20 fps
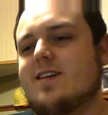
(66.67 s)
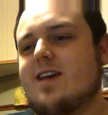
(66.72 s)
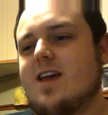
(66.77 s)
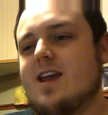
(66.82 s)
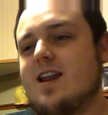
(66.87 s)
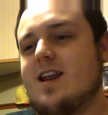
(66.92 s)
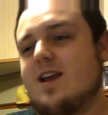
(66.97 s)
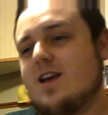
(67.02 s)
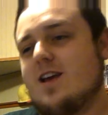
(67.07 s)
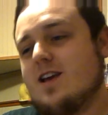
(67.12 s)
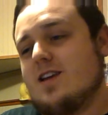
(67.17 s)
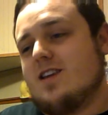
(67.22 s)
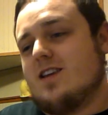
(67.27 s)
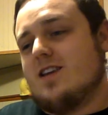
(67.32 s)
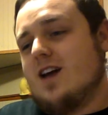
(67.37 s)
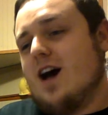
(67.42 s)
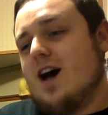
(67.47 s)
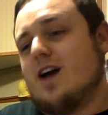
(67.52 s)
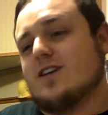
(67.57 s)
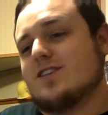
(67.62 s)

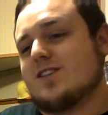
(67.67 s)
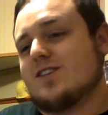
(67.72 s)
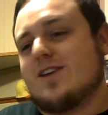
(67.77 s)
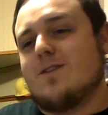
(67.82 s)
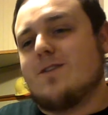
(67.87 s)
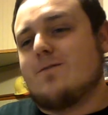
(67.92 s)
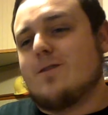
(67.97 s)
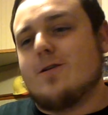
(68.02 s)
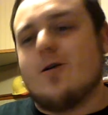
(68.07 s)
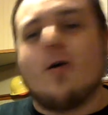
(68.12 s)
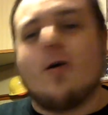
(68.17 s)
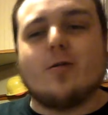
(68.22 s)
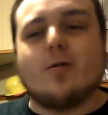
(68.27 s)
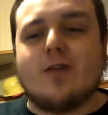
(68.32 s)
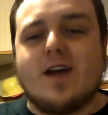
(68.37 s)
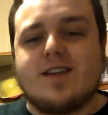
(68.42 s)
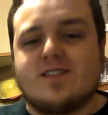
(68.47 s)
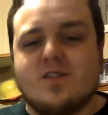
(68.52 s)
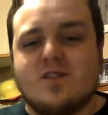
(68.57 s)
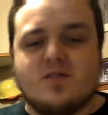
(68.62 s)
And honestly, if you don't
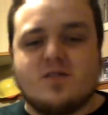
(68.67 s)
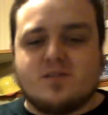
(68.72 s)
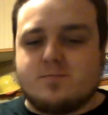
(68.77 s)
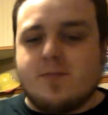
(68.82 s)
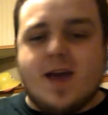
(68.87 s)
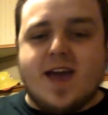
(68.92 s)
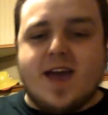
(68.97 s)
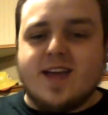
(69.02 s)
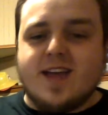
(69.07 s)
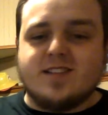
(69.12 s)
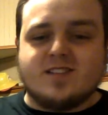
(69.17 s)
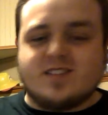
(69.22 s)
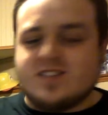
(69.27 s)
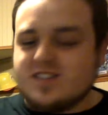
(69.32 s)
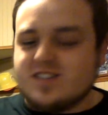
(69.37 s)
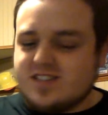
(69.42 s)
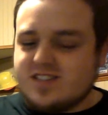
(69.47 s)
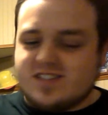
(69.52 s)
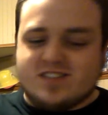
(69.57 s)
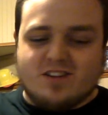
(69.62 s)
like those bands,
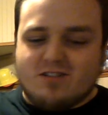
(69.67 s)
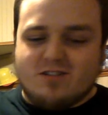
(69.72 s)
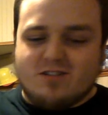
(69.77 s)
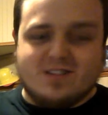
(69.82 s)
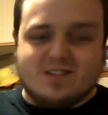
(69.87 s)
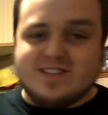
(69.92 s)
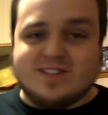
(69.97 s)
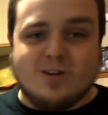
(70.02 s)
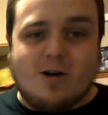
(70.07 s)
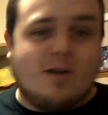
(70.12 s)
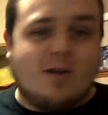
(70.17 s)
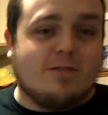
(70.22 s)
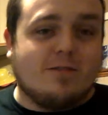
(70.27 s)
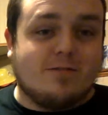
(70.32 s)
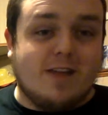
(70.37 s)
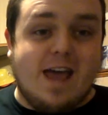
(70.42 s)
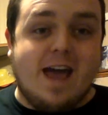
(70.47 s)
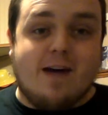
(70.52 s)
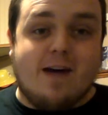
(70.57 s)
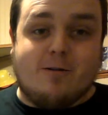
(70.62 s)
just turn this
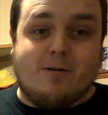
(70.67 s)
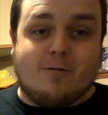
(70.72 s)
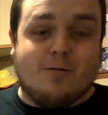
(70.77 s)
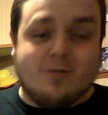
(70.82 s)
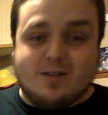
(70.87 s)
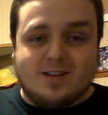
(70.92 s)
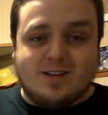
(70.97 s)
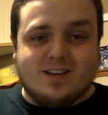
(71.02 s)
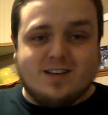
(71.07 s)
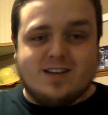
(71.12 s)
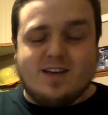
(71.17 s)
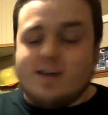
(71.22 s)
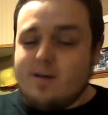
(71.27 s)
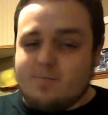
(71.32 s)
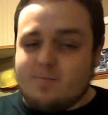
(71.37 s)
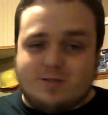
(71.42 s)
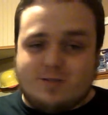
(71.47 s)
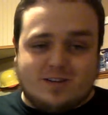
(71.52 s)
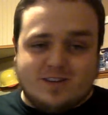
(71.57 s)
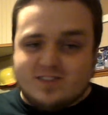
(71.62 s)
off now.
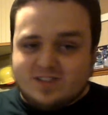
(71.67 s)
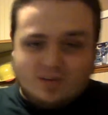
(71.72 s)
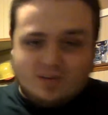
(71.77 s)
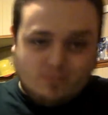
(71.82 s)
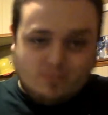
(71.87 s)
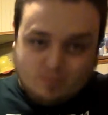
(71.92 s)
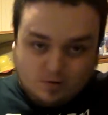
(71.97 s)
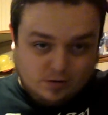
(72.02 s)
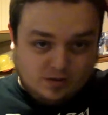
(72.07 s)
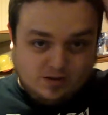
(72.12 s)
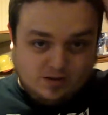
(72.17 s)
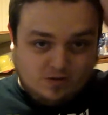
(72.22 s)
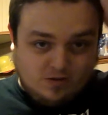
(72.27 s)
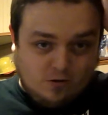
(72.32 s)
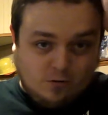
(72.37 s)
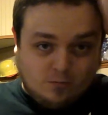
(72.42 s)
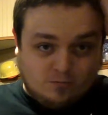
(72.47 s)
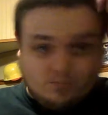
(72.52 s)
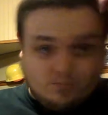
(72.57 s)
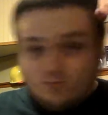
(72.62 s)
Because you really
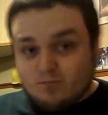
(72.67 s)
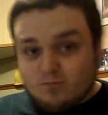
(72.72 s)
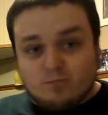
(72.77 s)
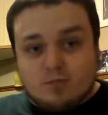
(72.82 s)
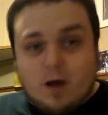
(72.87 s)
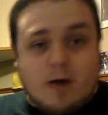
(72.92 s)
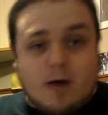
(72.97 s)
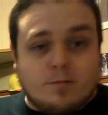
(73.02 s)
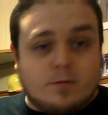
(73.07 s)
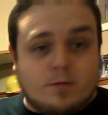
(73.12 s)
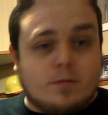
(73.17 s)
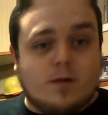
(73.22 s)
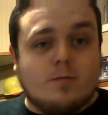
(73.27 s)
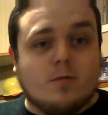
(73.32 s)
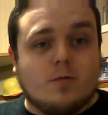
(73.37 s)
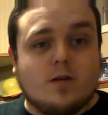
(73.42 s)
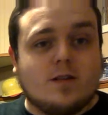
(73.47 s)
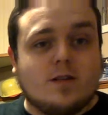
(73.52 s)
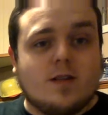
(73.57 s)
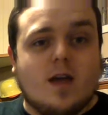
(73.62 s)
probably
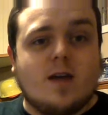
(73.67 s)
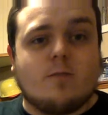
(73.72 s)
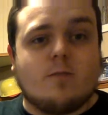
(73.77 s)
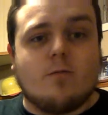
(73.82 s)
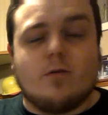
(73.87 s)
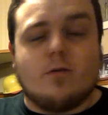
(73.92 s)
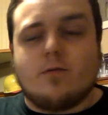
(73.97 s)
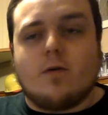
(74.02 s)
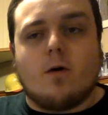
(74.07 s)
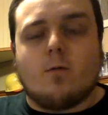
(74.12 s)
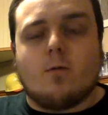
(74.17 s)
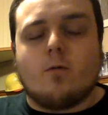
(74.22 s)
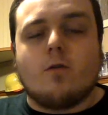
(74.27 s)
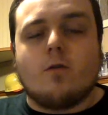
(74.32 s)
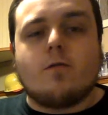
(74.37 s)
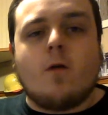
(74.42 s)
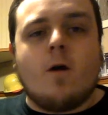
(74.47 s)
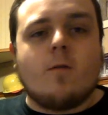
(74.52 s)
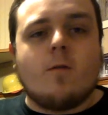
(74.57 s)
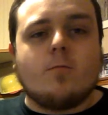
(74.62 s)
wouldn't like Wolfheart.
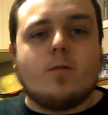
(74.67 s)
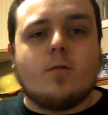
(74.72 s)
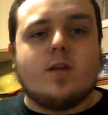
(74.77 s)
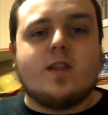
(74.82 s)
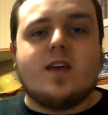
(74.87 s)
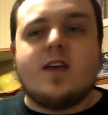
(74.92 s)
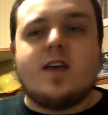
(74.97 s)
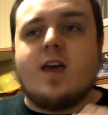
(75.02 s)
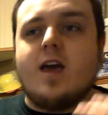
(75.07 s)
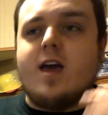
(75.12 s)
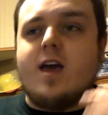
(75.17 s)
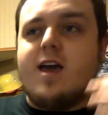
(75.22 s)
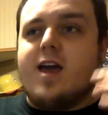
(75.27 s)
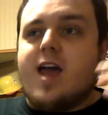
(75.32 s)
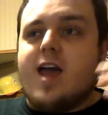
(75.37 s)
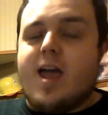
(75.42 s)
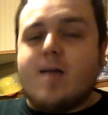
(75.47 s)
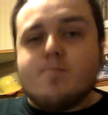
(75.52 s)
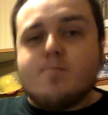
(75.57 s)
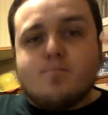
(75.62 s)
Wolfheart really
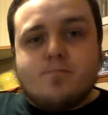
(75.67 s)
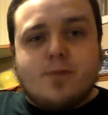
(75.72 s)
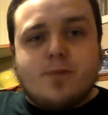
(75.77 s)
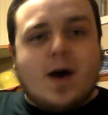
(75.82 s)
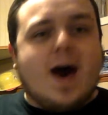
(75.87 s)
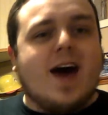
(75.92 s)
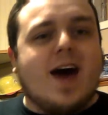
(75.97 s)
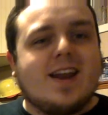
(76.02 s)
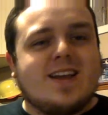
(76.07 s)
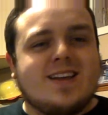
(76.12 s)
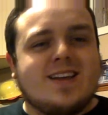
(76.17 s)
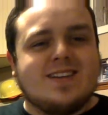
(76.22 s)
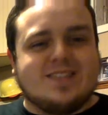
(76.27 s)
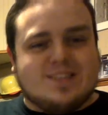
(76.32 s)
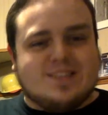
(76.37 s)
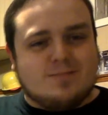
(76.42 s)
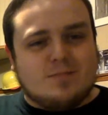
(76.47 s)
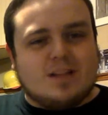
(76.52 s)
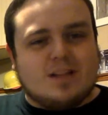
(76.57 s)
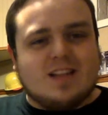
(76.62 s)

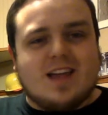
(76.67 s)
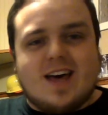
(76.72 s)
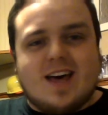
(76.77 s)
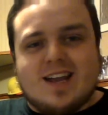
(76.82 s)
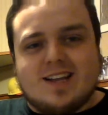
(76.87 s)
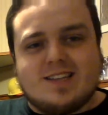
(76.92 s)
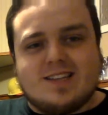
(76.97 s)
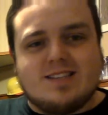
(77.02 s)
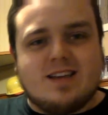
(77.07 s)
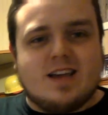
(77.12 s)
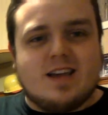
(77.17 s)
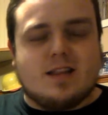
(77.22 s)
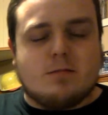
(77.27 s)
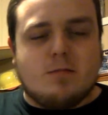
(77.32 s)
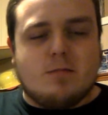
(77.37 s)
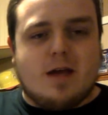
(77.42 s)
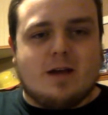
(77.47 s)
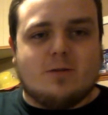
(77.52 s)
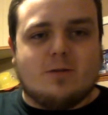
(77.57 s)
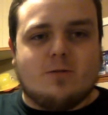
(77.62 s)
embodies melodic
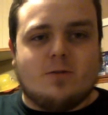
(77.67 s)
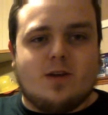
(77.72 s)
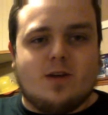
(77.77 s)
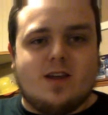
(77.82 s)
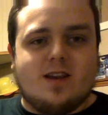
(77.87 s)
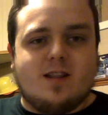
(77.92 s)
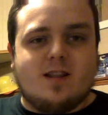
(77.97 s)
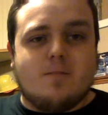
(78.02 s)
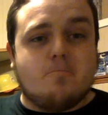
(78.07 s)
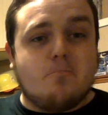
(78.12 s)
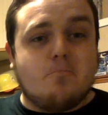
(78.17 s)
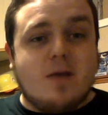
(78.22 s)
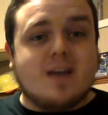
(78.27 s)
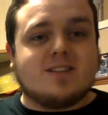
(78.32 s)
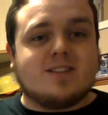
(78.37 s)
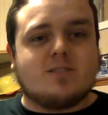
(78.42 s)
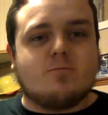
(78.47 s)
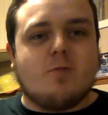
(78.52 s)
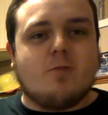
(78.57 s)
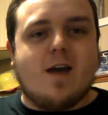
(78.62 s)
death metal in the
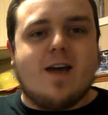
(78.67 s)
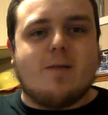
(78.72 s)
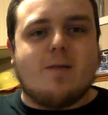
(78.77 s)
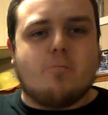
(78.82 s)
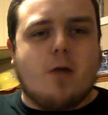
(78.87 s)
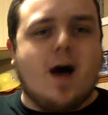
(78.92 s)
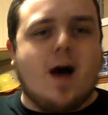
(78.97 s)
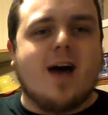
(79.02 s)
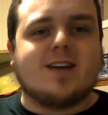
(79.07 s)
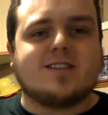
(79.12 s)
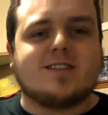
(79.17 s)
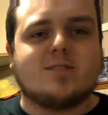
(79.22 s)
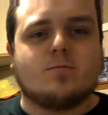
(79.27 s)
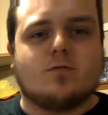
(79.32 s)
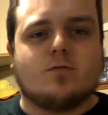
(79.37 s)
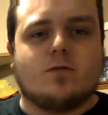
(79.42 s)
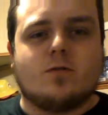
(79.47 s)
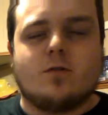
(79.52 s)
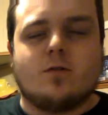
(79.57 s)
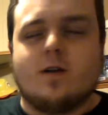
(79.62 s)
best way
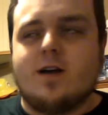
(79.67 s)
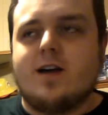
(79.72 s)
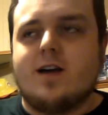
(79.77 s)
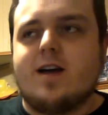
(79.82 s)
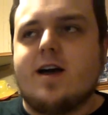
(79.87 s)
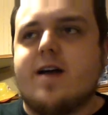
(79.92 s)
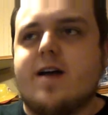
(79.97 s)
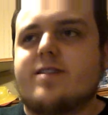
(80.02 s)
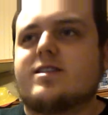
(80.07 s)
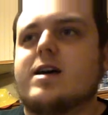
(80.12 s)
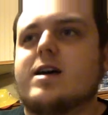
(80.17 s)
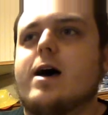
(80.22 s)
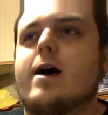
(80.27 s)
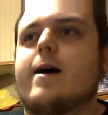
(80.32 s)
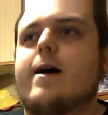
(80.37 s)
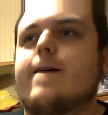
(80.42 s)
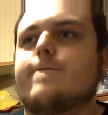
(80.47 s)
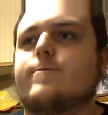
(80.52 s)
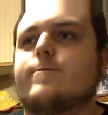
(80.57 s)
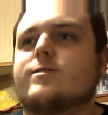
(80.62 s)
possible at
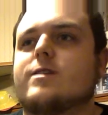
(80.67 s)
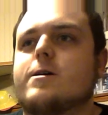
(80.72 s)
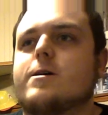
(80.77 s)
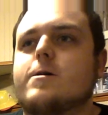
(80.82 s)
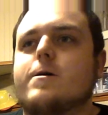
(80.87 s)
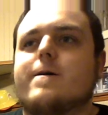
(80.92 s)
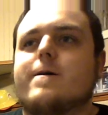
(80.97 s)
times.